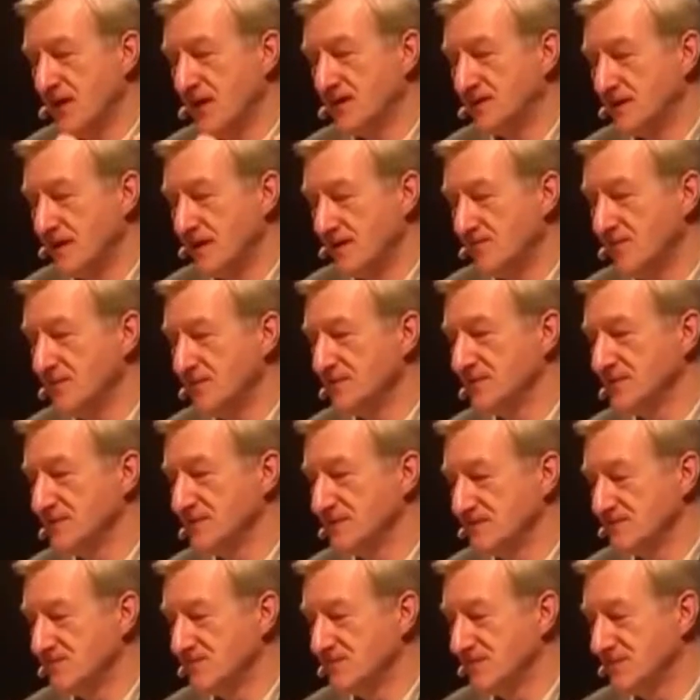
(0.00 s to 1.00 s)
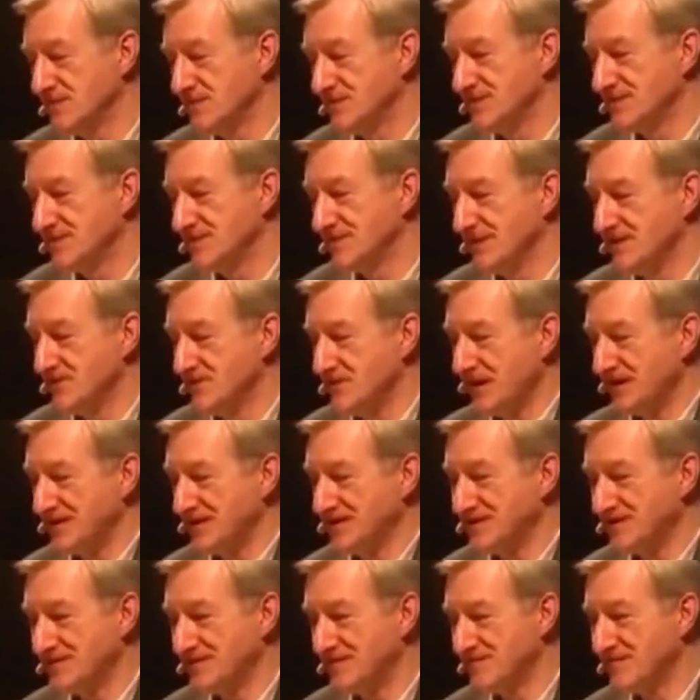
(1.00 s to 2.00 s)
Right, I wrote these thrillers, to go
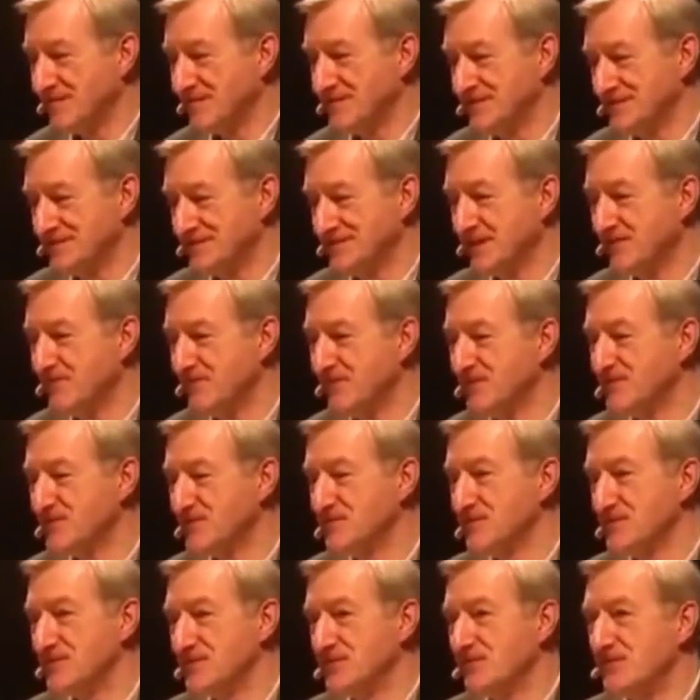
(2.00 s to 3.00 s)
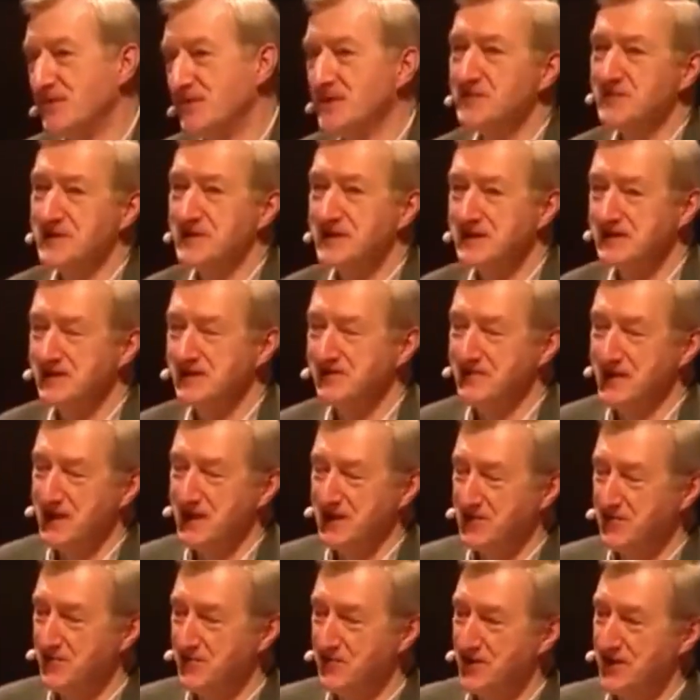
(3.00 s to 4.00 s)
back to the thrillers, I wrote them at the very beginning of
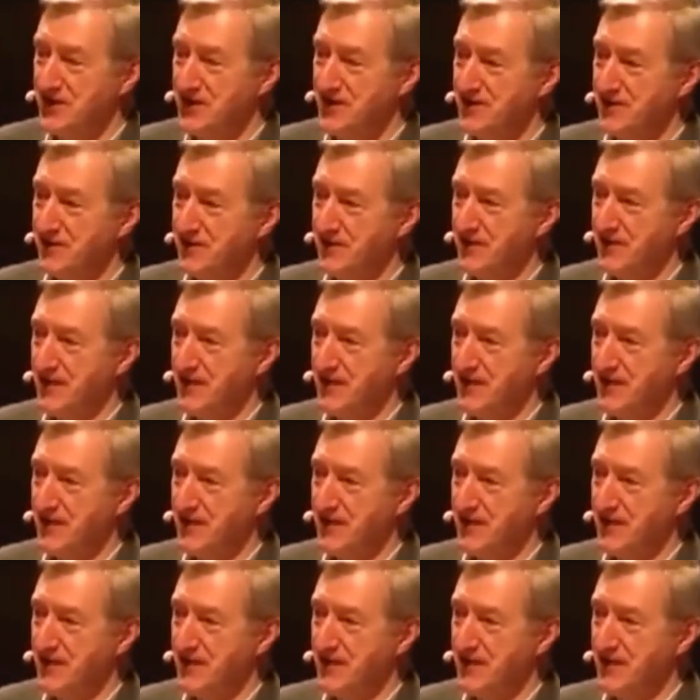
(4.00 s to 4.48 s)
my career.